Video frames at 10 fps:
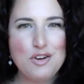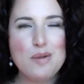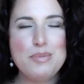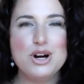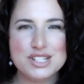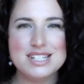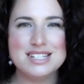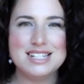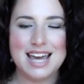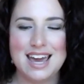for a
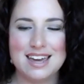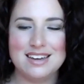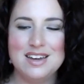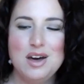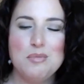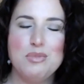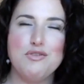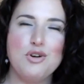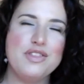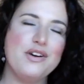person to take
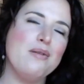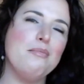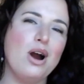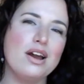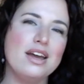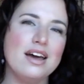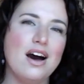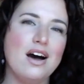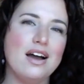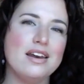before they're embarking
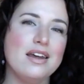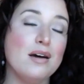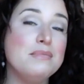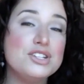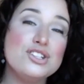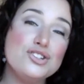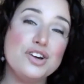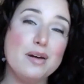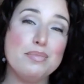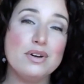on a mission
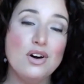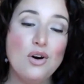trip